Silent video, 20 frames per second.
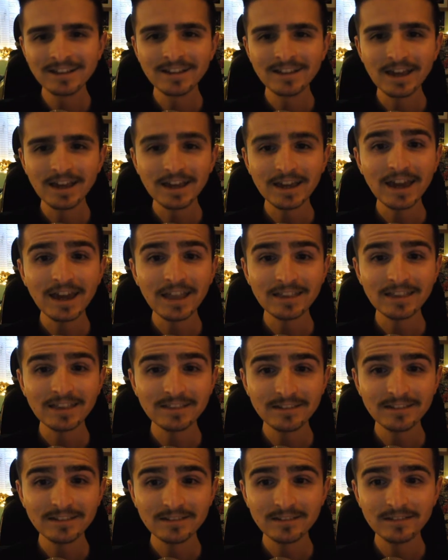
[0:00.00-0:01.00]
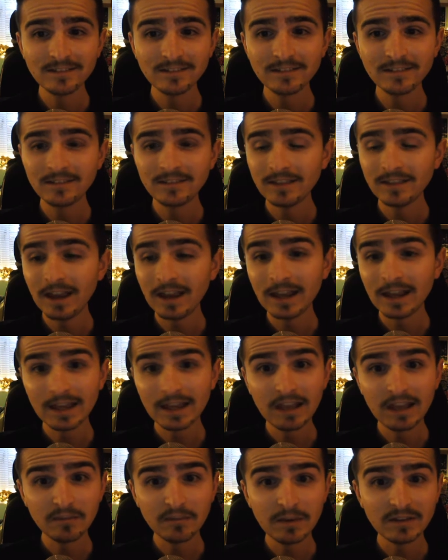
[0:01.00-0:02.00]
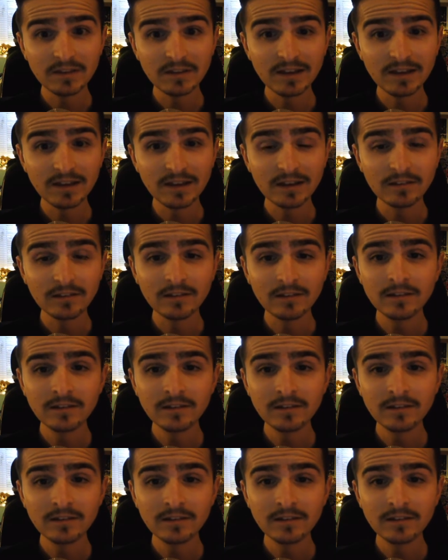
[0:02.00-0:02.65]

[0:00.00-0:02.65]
can. And I can speak Italian.